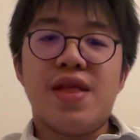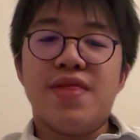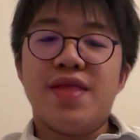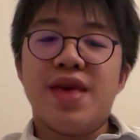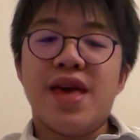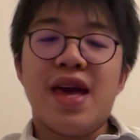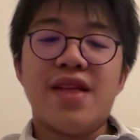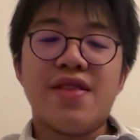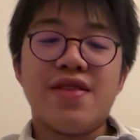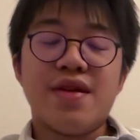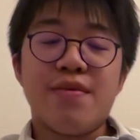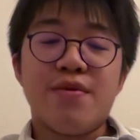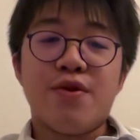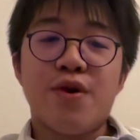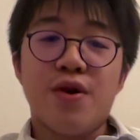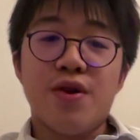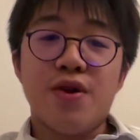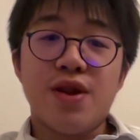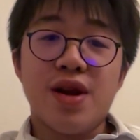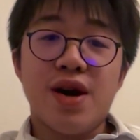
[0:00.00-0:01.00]
they ended up
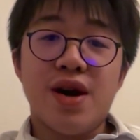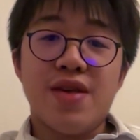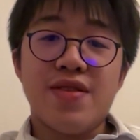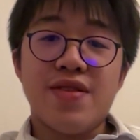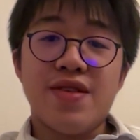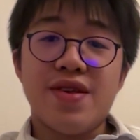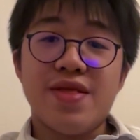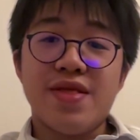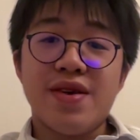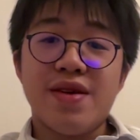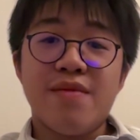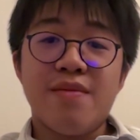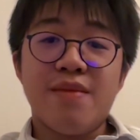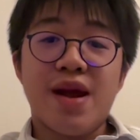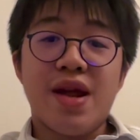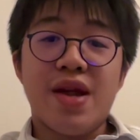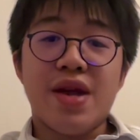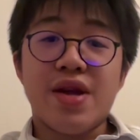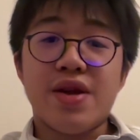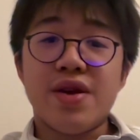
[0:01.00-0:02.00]
colonizing the
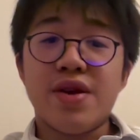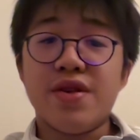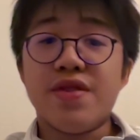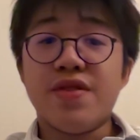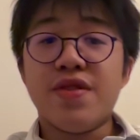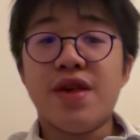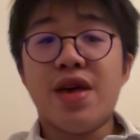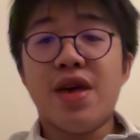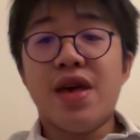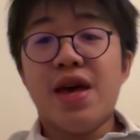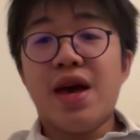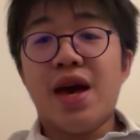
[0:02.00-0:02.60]
Americas,